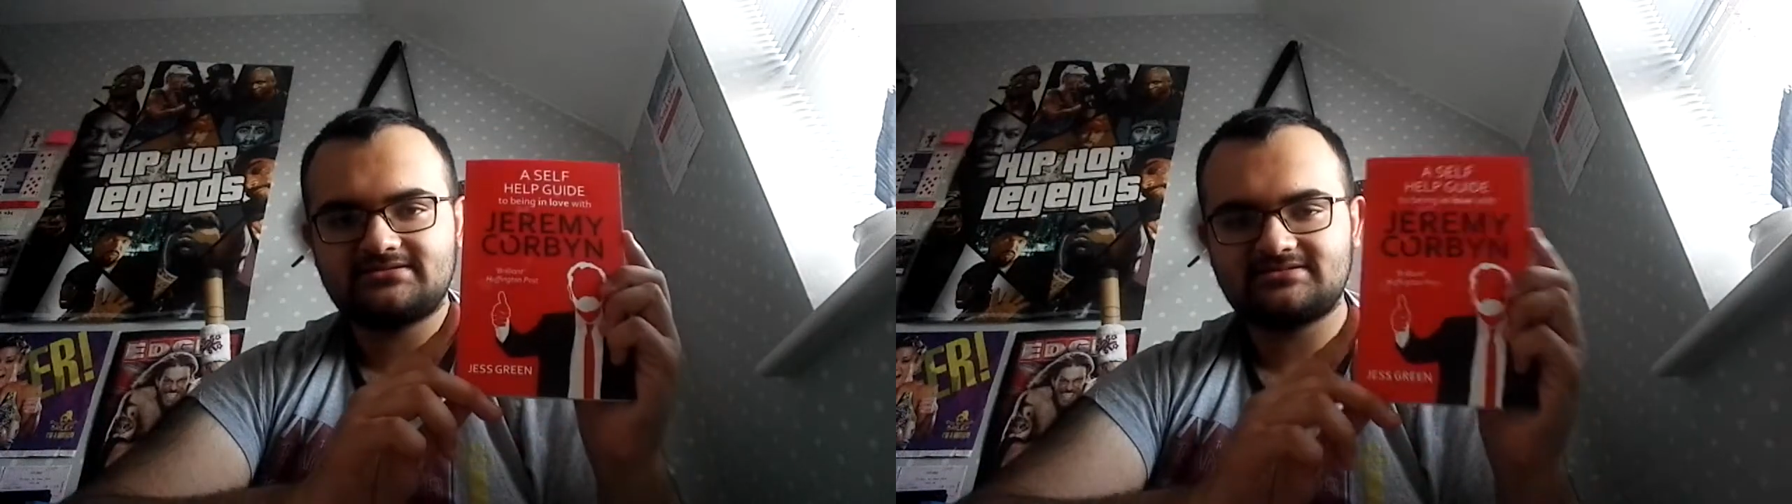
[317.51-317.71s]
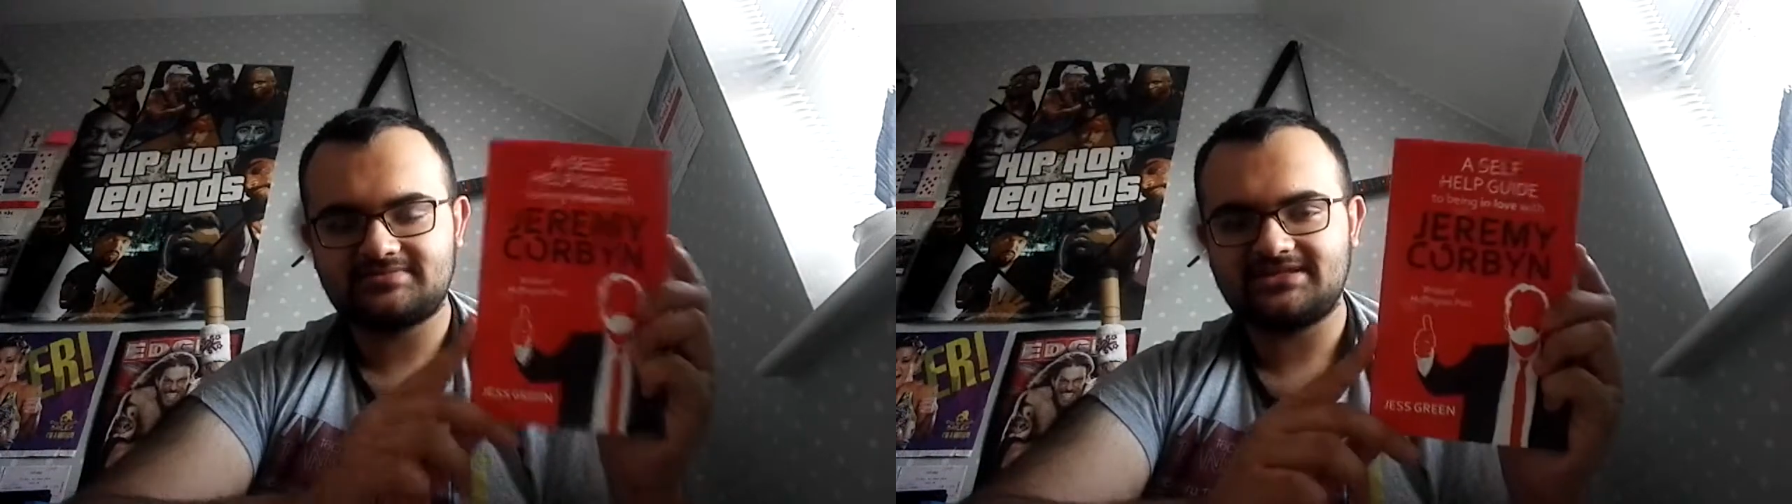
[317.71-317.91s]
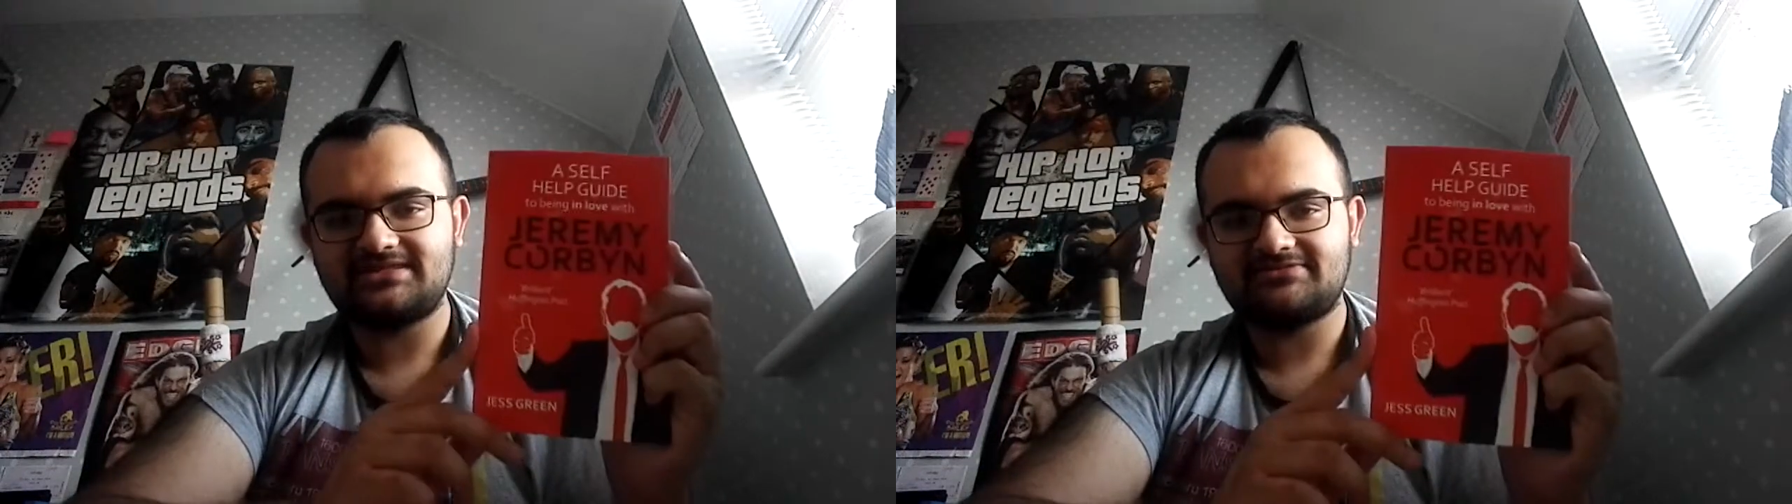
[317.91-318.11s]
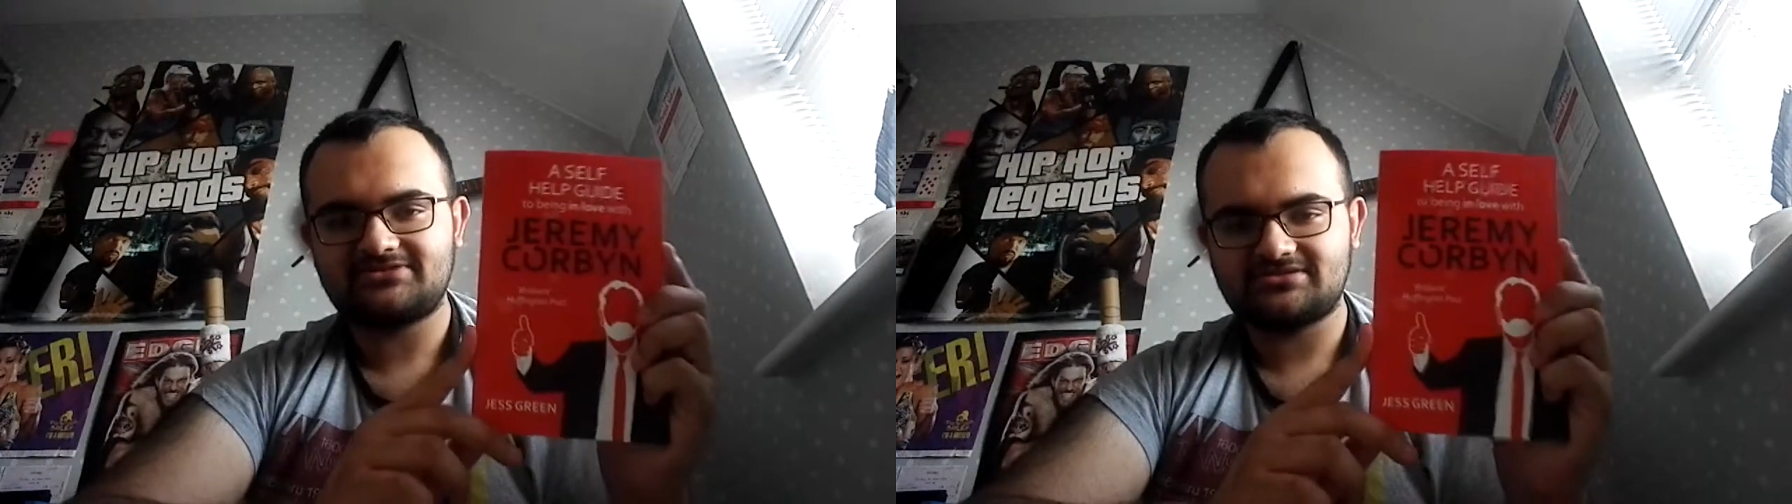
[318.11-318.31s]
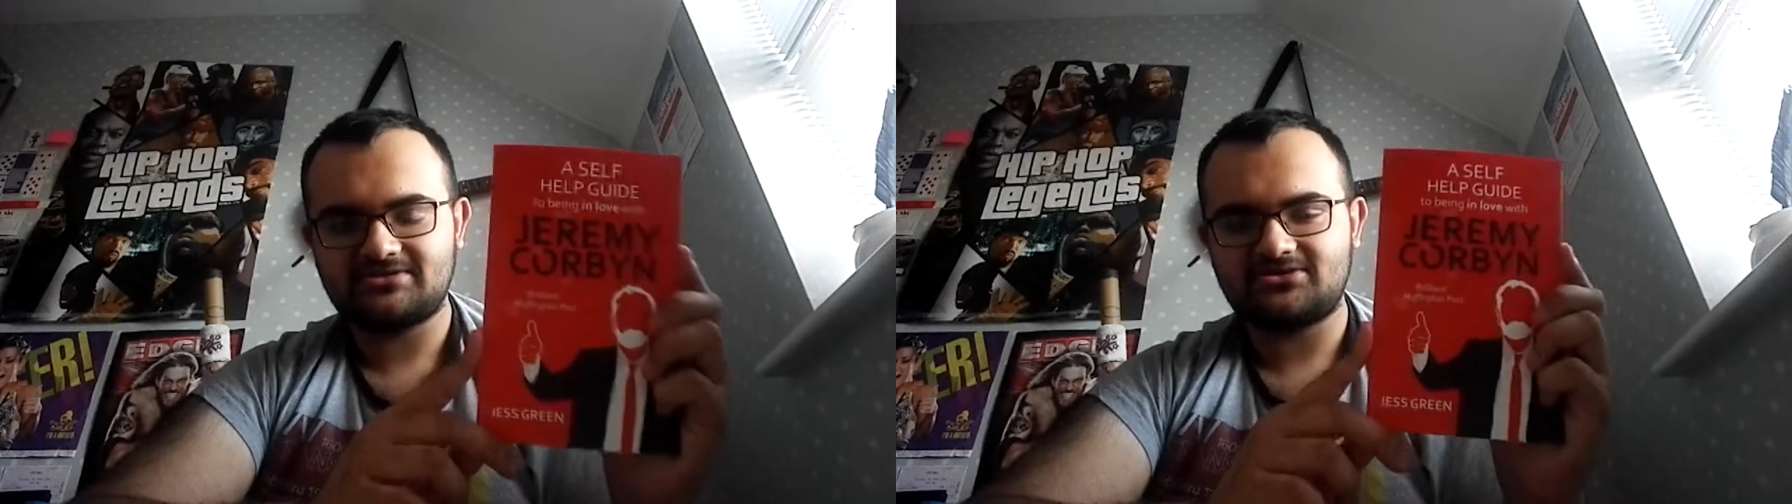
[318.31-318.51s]
to being in love with
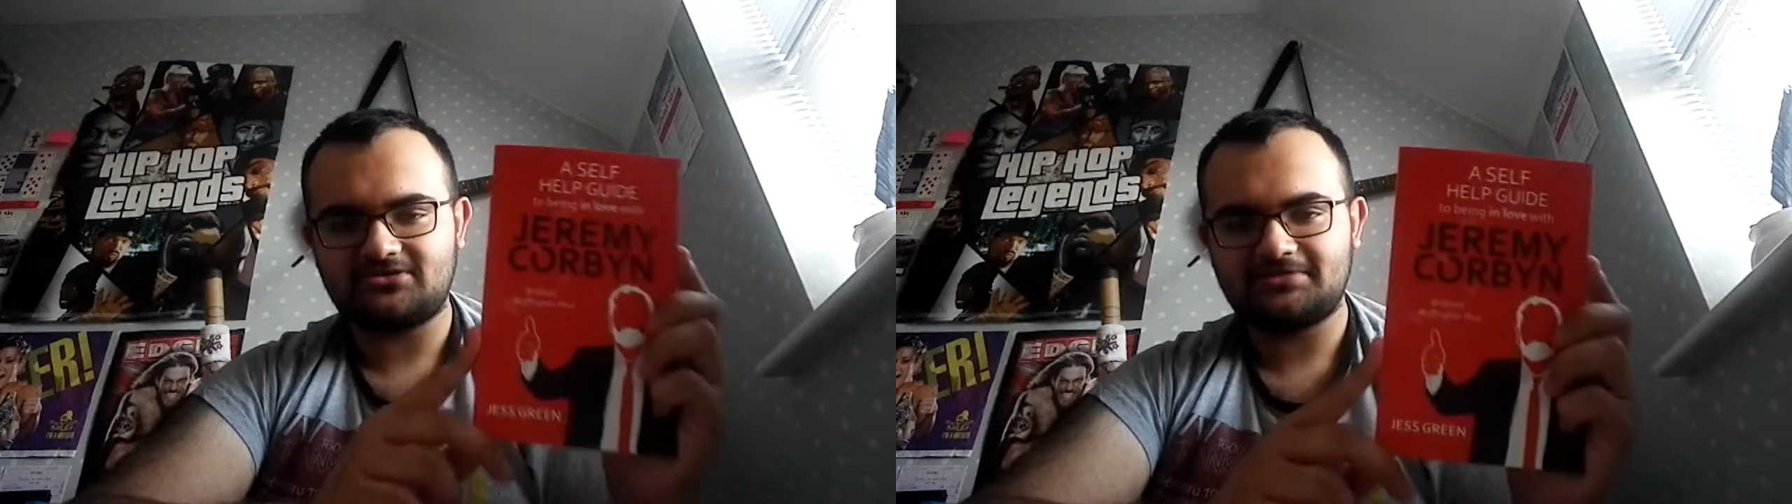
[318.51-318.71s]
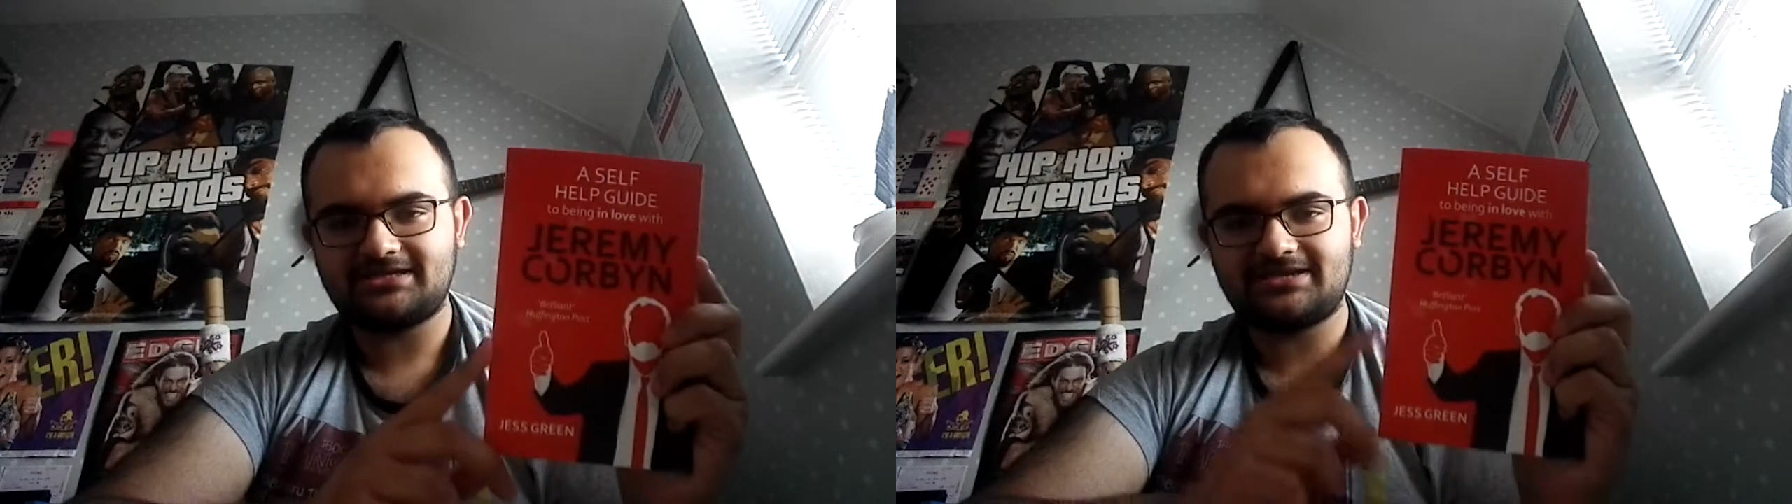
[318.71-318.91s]
Jeremy Corbyn.